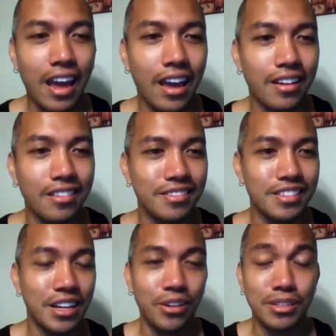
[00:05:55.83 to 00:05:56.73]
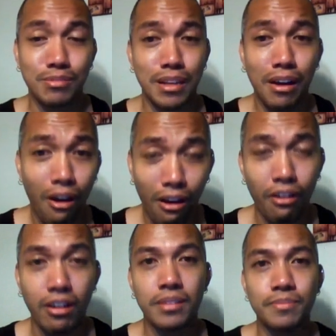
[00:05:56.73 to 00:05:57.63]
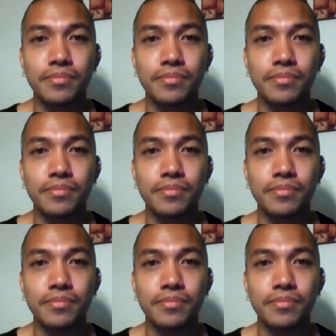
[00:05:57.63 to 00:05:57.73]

And, you know, it's been hard.